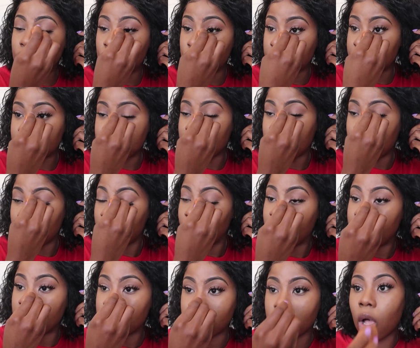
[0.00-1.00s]
your skin
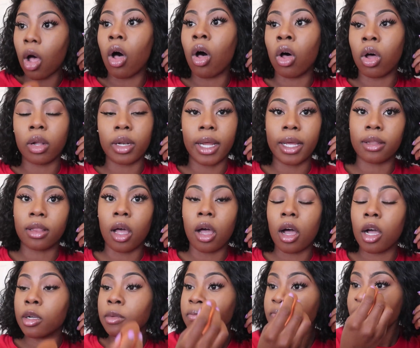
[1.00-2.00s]
peels all day
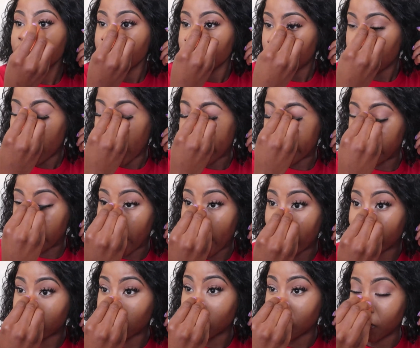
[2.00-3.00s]
long and you
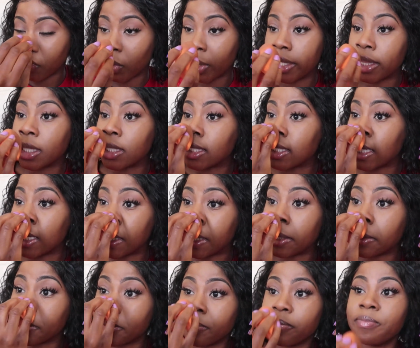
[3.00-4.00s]
have to avoid the
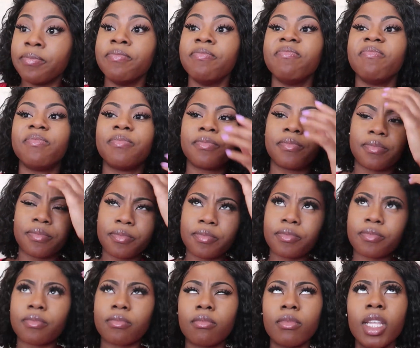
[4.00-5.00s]
sun.
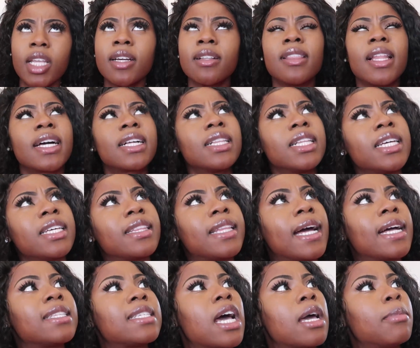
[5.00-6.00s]
Luckily at
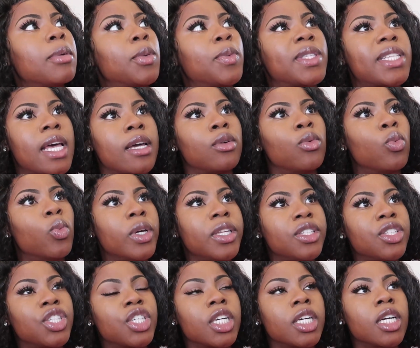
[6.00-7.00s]
that time it was like
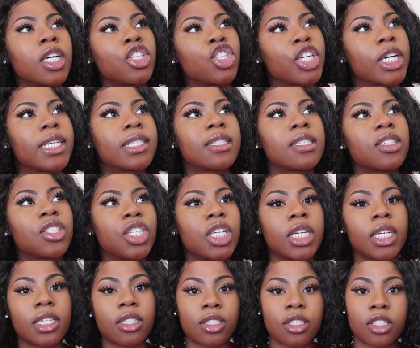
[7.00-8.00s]
winter
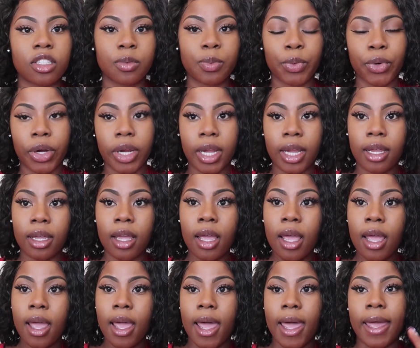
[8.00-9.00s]
transitioning into spring,
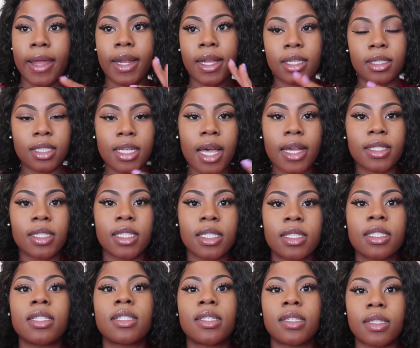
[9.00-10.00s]
and in
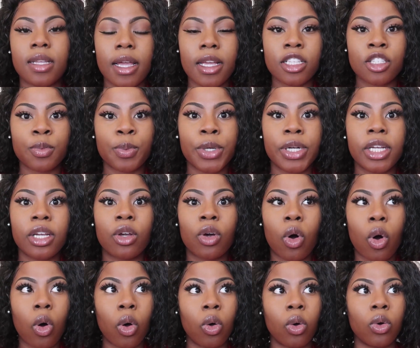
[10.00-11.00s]
Texas it stays pretty
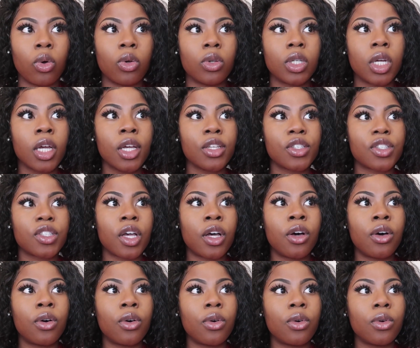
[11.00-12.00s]
cold.
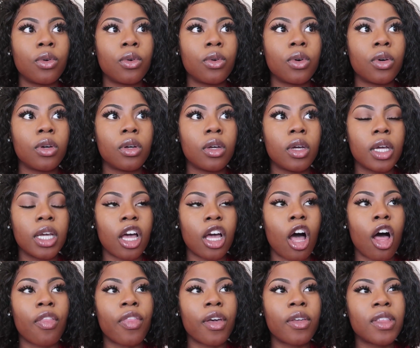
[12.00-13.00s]
So
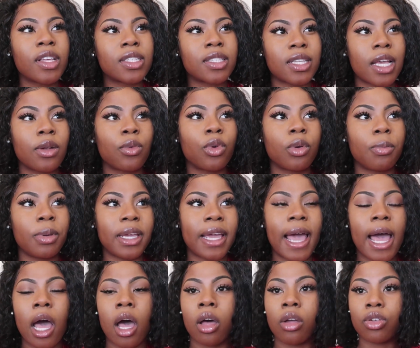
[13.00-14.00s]
although the sun would be
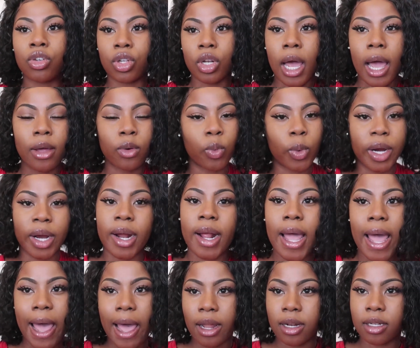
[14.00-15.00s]
out, you know, I'd wear a
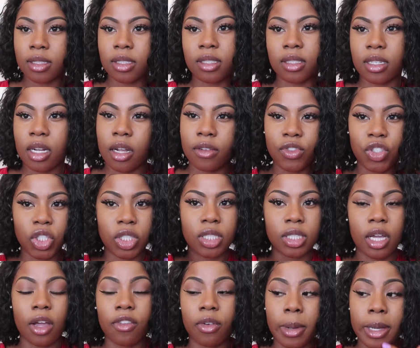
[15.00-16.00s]
hat and stuff just to
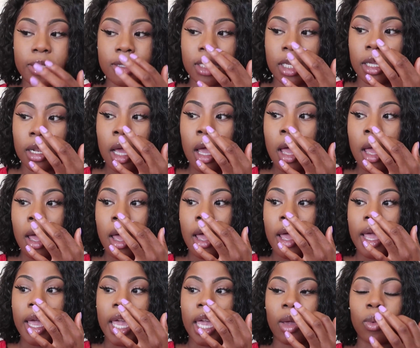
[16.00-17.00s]
cover my skin.
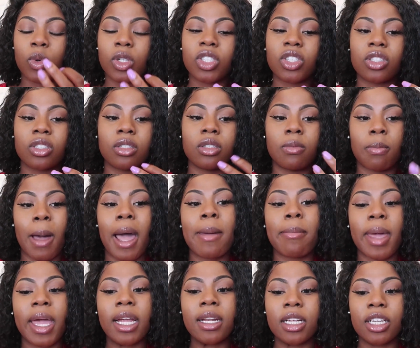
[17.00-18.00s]
It was, my
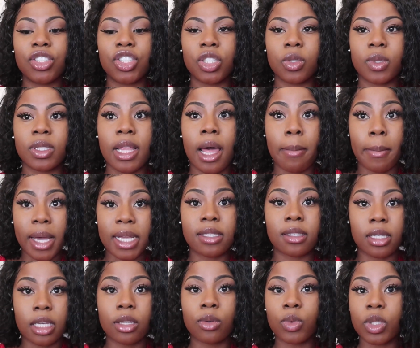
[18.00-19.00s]
main issue is that my
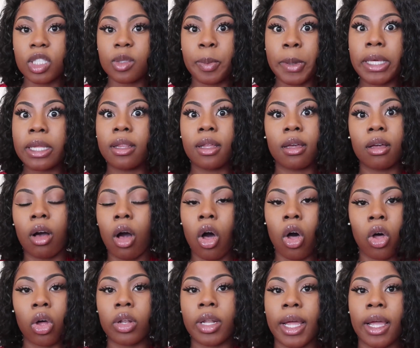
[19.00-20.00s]
skin was peeling
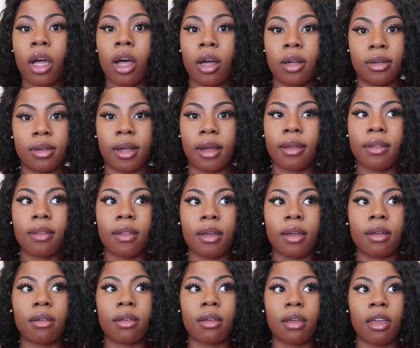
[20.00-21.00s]
all day, all night.
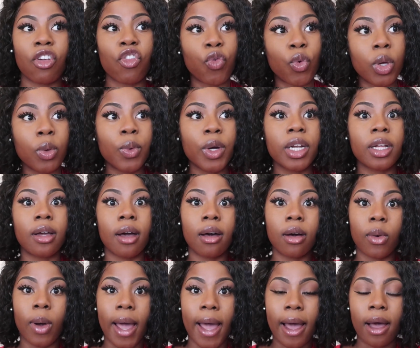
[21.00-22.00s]
Like, if we would
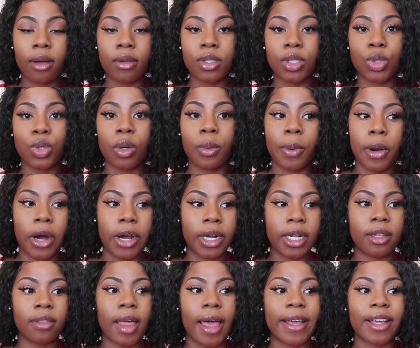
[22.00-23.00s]
go out to a
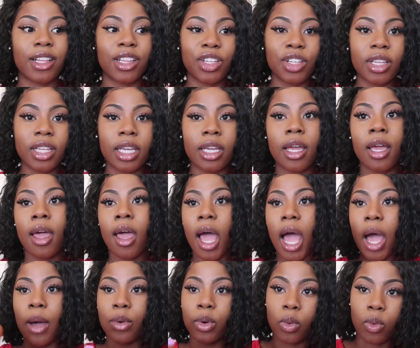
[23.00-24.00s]
party, like, clearly
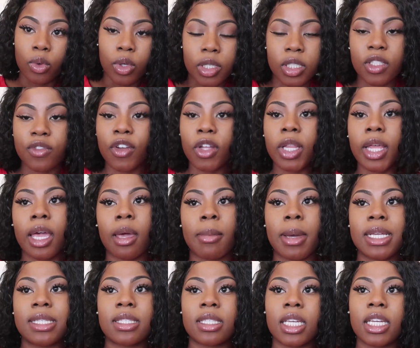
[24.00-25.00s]
I would exfoliate
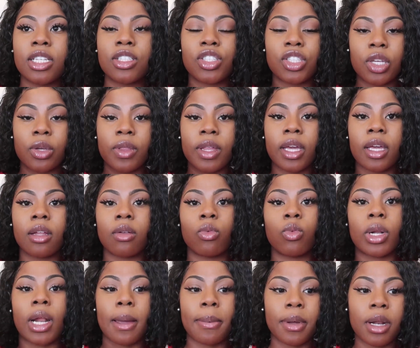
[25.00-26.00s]
my skin so that
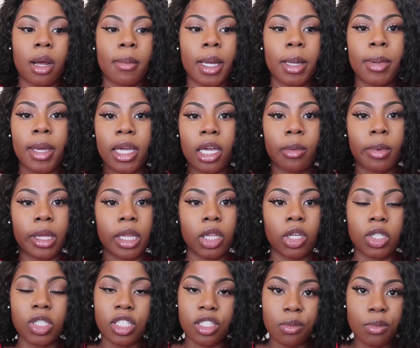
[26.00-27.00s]
when I put on my makeup, it
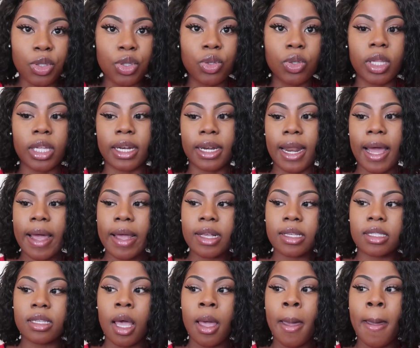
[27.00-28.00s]
looks smooth and
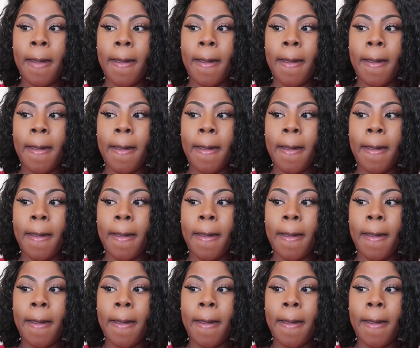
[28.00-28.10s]
nice,